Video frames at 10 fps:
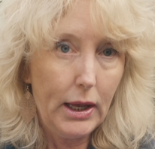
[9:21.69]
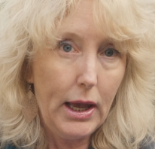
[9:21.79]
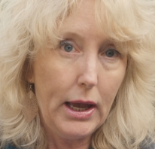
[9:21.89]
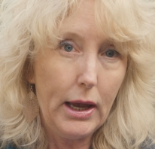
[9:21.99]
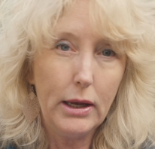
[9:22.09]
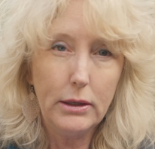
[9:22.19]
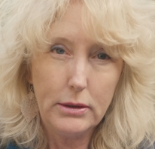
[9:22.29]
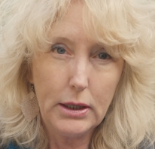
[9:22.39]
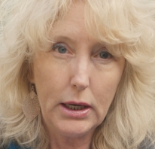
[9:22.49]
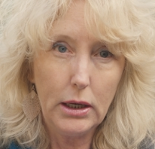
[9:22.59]
And
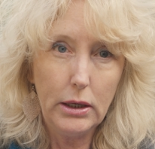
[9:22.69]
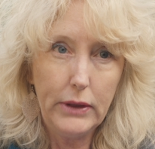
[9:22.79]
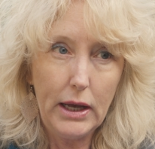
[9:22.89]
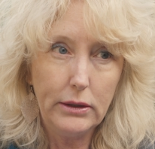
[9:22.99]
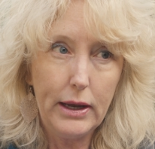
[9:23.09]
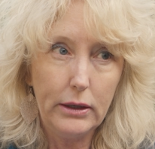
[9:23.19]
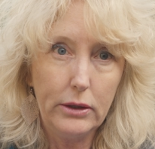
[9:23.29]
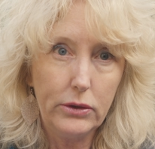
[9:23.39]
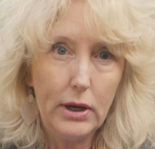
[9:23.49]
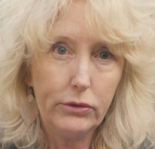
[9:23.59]
that
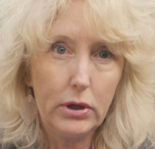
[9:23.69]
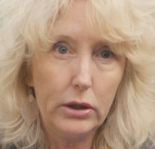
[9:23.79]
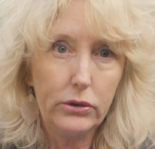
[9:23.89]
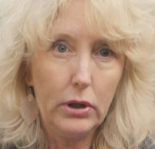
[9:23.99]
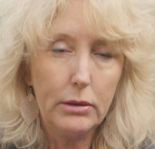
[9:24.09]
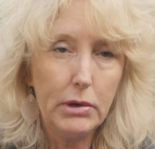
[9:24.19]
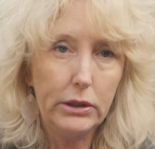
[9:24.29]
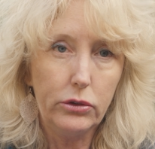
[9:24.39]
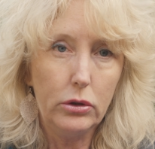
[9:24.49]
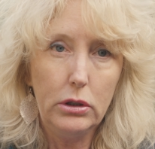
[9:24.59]
doesn't have to cost a lot of
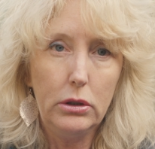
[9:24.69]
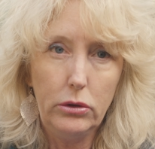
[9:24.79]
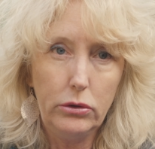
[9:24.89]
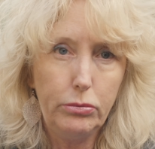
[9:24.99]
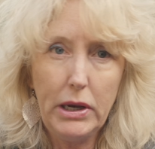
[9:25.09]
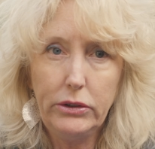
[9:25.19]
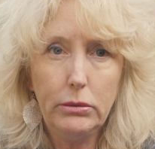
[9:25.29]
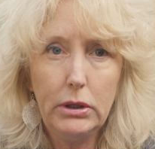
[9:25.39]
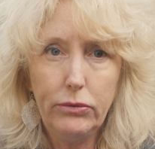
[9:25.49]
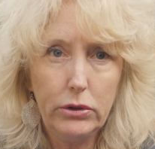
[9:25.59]
money. So you buy
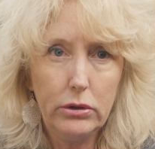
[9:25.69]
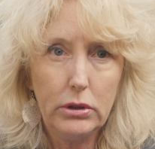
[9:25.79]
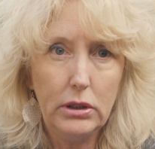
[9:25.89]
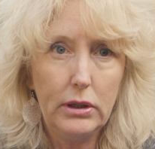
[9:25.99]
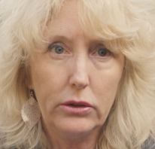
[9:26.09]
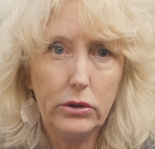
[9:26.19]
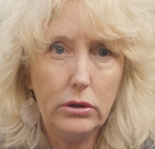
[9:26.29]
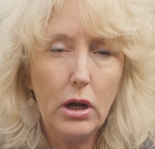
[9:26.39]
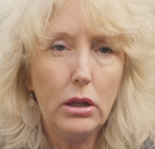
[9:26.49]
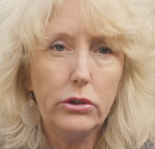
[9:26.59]
something for
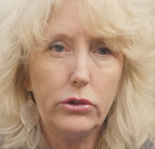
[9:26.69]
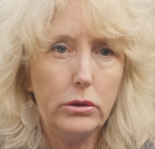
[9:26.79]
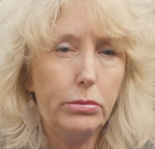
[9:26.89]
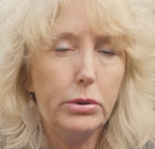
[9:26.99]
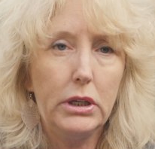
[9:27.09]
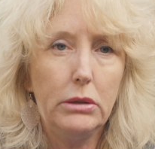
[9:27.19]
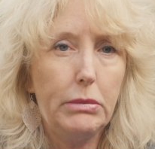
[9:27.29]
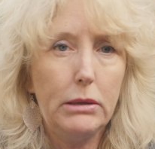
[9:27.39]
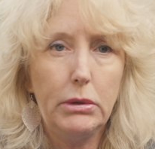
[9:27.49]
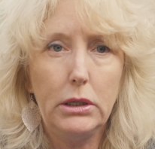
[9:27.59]
$13,000, you put in
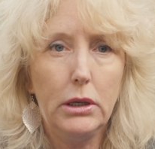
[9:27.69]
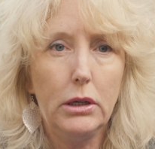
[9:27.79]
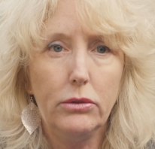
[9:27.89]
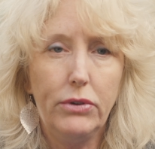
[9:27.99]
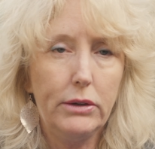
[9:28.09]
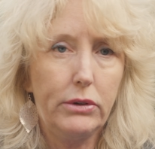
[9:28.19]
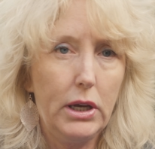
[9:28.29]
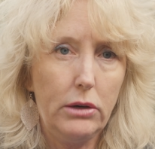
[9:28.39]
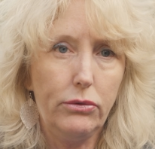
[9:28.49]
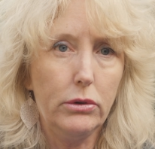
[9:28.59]
maybe,
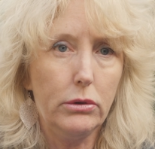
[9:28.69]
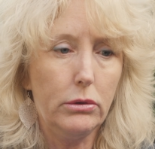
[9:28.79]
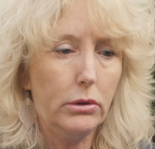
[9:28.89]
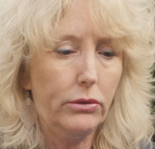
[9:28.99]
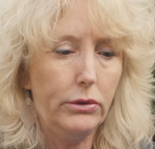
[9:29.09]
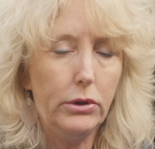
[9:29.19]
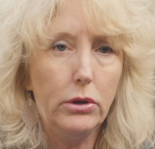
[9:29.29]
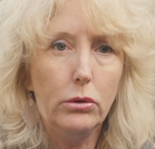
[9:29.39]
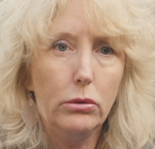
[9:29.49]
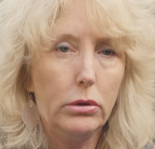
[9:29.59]
$5K for
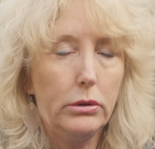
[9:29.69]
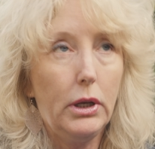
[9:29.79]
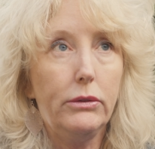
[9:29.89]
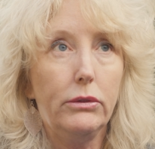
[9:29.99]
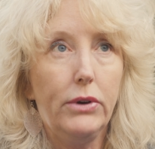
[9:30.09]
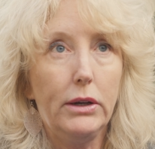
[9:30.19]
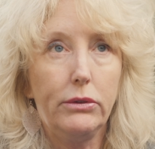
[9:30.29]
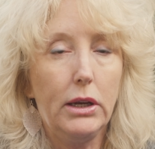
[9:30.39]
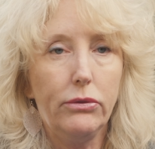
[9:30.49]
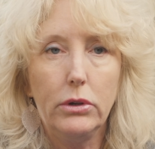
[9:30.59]
new, not even
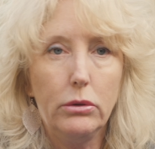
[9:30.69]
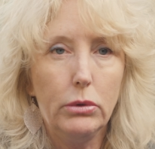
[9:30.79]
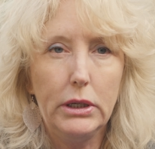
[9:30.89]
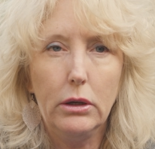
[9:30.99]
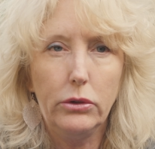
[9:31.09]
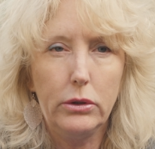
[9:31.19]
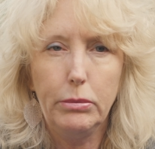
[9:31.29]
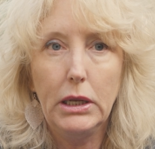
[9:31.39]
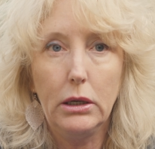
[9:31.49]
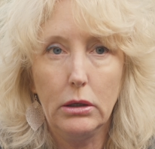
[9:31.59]
$5K for new windows,
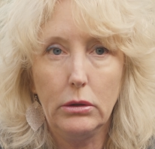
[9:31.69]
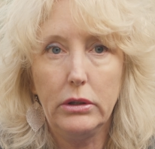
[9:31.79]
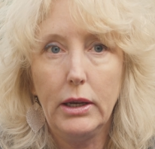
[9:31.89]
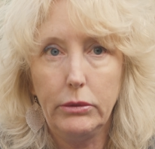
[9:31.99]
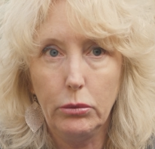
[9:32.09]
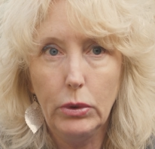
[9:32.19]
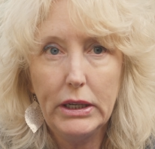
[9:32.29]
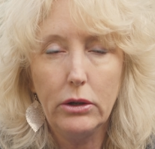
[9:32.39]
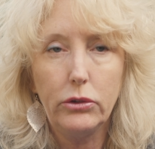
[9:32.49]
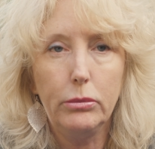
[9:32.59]
depending on the types of
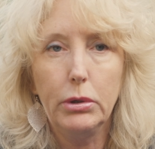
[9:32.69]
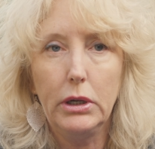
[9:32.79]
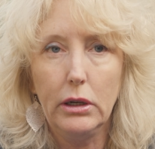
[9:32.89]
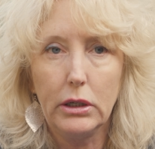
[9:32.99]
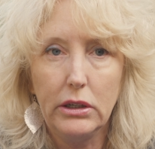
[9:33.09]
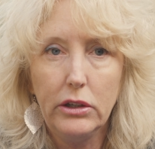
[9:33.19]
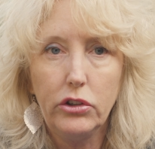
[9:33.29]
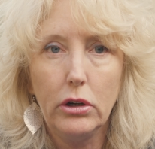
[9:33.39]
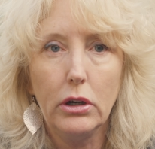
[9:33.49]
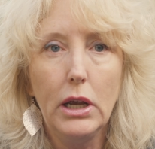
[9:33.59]
windows. You put an air
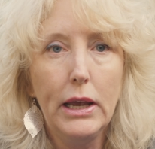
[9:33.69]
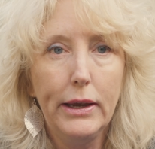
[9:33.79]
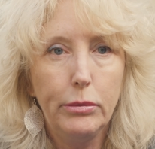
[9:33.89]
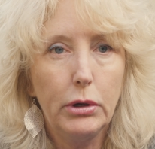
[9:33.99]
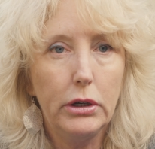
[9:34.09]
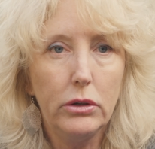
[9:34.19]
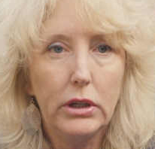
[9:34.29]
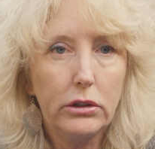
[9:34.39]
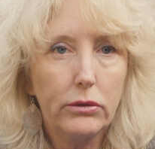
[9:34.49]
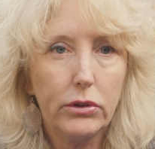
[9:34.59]
conditioner, you put a new
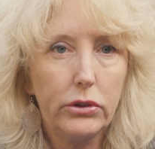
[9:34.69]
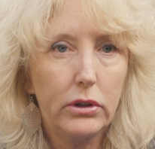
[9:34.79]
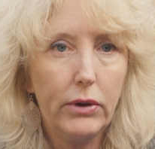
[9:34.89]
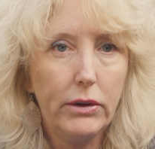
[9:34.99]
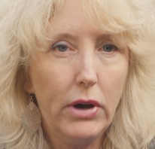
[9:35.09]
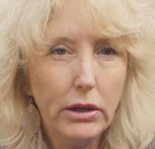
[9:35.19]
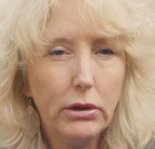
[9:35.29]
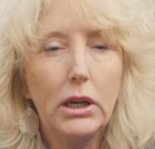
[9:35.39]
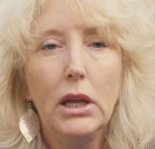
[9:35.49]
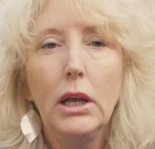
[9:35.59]
kitchen for
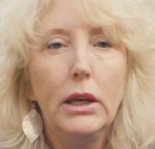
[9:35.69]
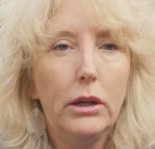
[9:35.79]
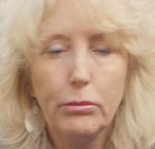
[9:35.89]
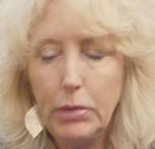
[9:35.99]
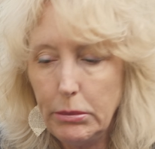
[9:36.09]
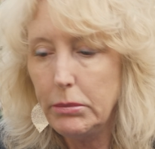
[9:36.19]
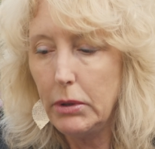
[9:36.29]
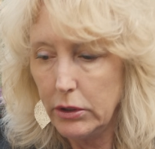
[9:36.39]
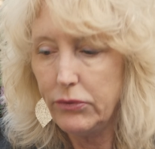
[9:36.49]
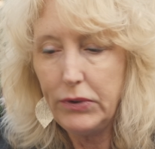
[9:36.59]
$6,500, blah, blah, blah.
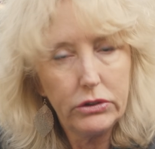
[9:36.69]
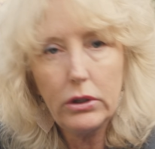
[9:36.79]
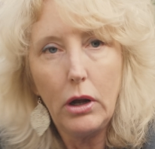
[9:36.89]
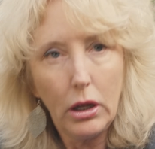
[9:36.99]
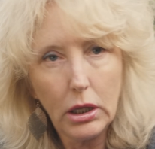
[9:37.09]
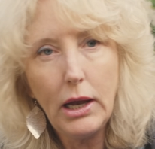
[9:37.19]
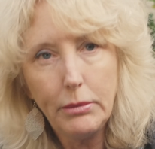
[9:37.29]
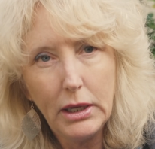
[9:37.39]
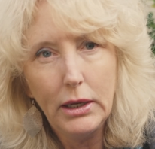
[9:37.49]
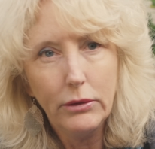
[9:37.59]
You fix it all
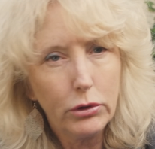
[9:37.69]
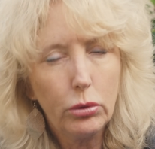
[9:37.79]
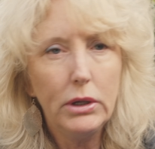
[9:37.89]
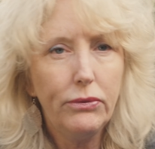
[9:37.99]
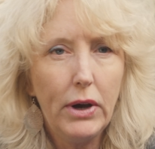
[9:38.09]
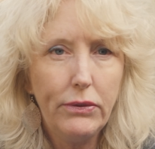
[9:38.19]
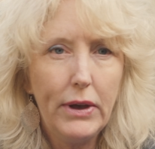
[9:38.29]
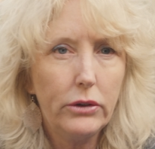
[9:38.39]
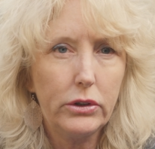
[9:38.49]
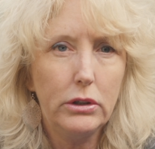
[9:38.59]
up, for
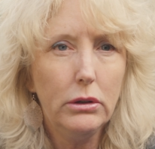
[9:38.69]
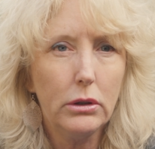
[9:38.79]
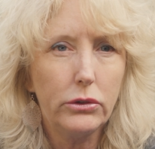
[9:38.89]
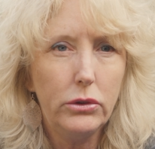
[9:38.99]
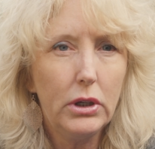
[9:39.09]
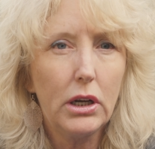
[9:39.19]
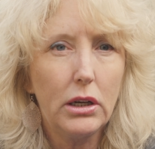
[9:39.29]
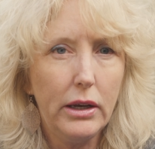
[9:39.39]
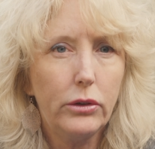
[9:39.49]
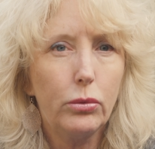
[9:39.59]
25,000 euros, you get a
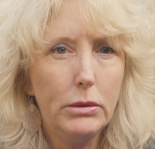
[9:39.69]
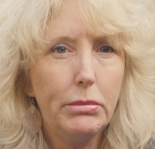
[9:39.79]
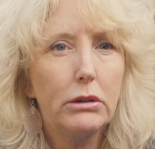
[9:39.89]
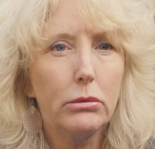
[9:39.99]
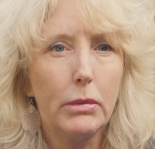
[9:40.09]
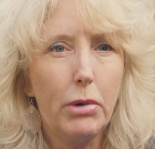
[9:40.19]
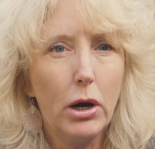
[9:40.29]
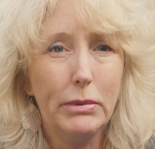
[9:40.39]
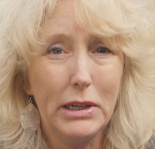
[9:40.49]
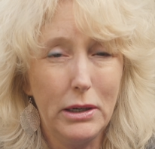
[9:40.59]
nice one-bedroom
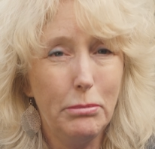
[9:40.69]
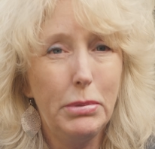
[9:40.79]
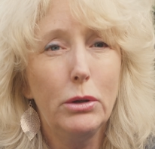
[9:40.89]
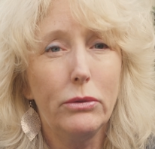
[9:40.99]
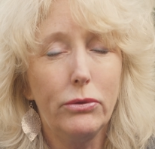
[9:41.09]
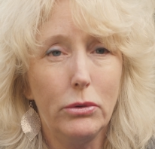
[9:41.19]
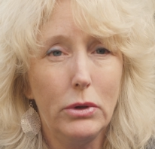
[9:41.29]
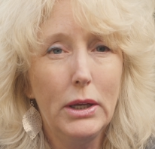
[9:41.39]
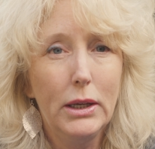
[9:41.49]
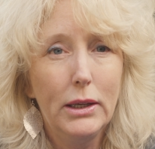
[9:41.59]
apartment in a beautiful
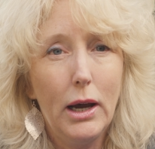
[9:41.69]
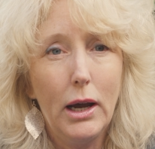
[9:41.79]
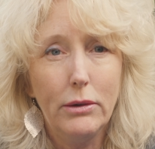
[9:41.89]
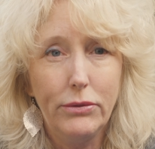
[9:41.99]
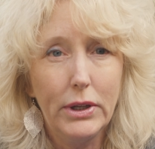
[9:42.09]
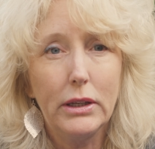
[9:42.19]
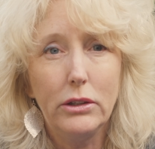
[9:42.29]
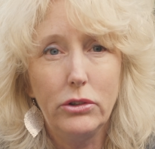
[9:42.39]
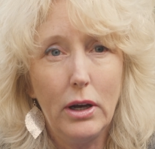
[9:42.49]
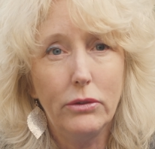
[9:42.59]

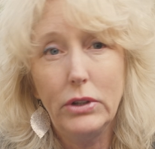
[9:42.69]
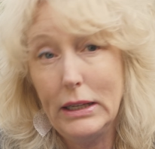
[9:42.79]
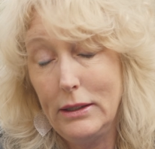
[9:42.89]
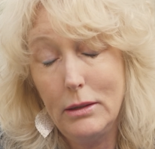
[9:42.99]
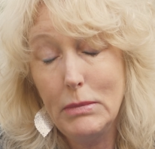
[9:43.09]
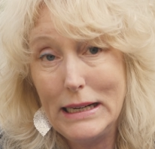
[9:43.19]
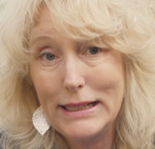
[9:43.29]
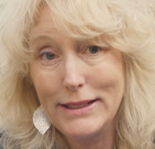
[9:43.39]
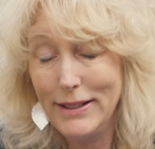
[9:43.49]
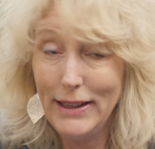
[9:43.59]
village of Santa
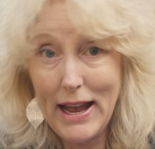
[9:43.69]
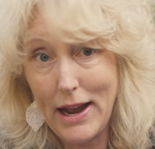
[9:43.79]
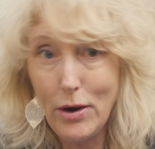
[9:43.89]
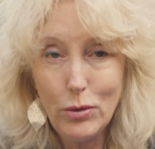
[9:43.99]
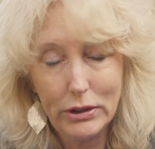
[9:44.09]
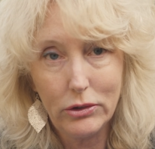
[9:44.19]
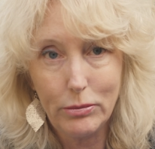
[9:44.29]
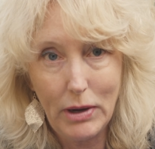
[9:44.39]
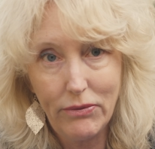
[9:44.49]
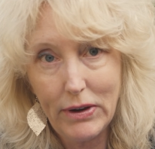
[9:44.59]
Dominica Tilao, which is
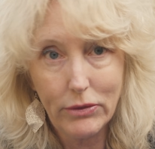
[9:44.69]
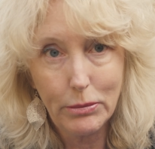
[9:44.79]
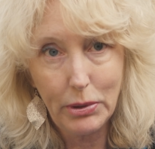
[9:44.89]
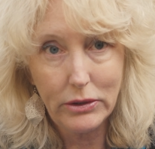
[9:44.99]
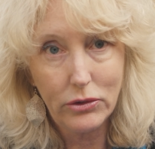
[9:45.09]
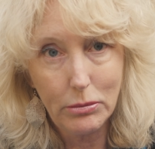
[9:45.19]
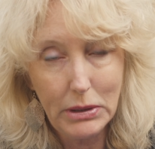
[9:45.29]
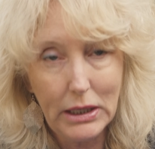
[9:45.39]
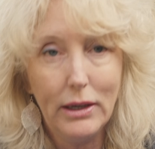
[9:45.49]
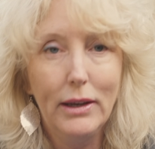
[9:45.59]
my favorite place to
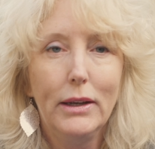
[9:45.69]
be.